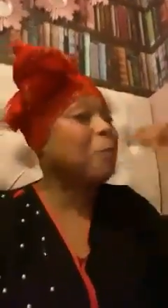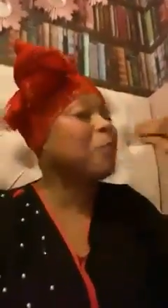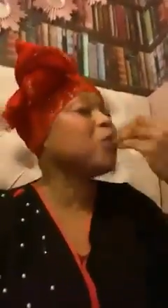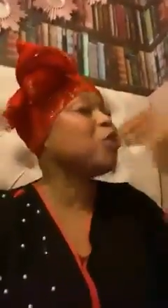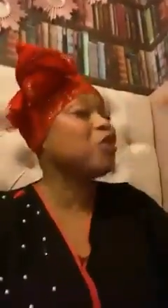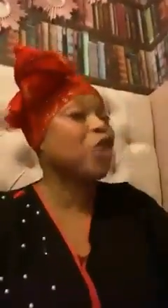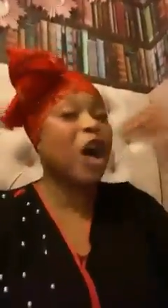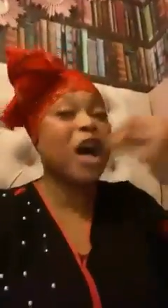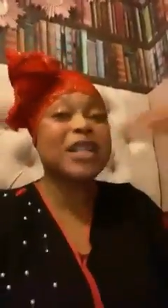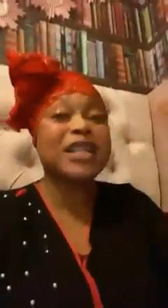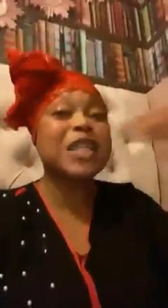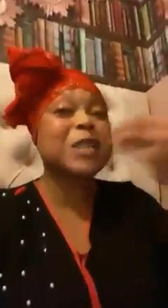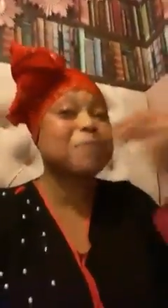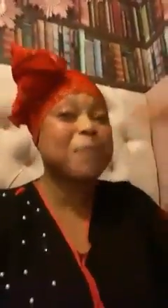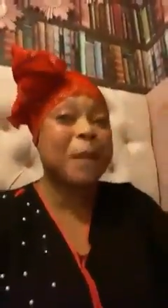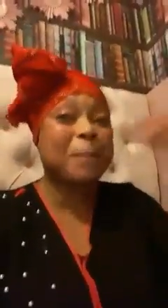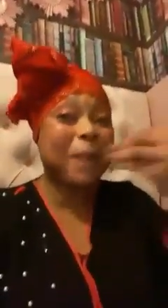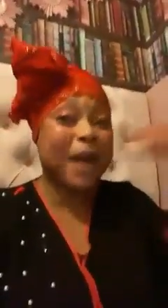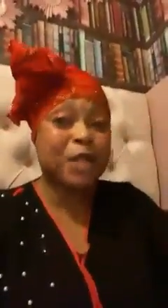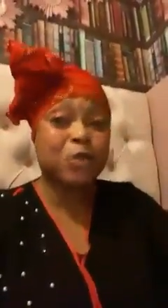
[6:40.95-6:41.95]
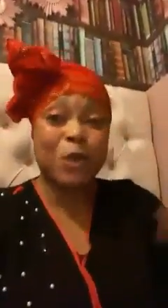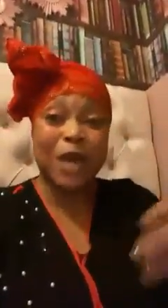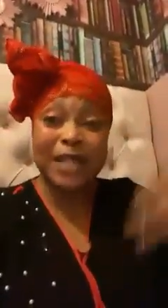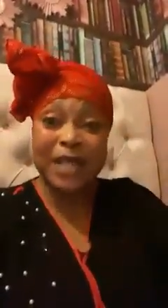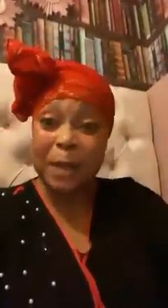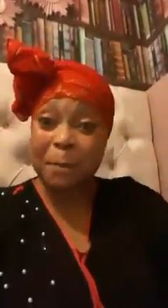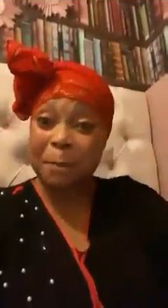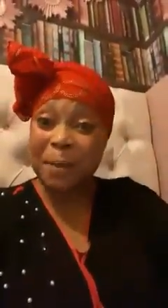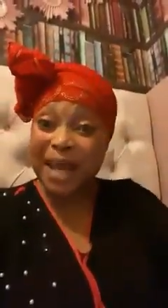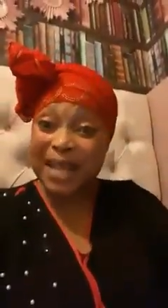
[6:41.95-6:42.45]
you know all these papers, when
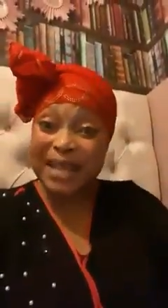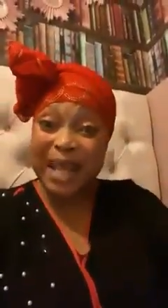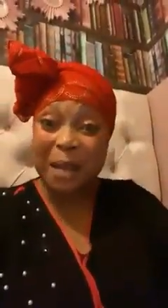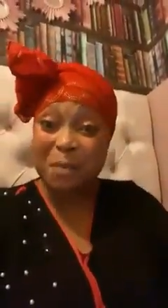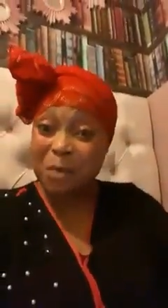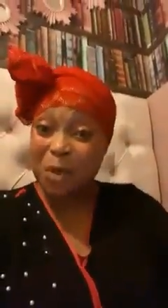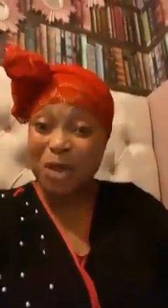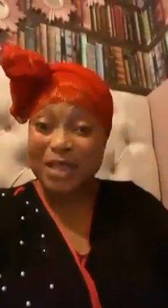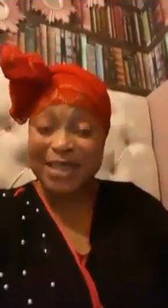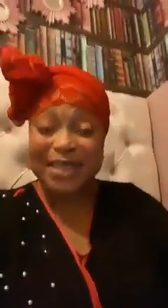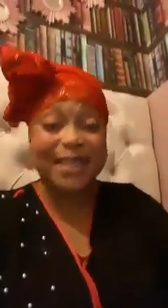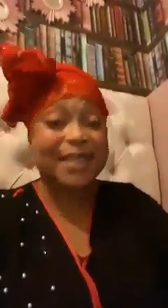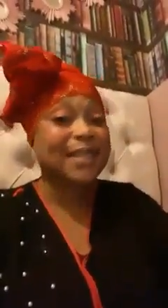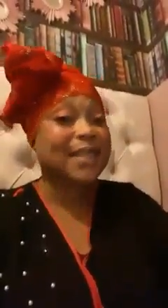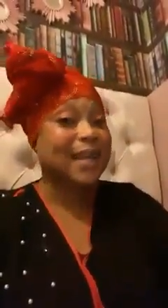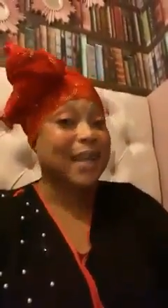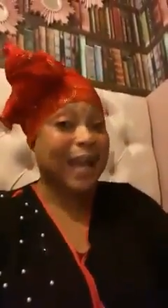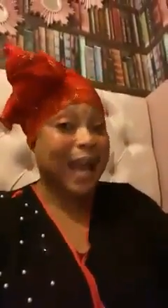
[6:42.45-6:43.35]
they pay them money,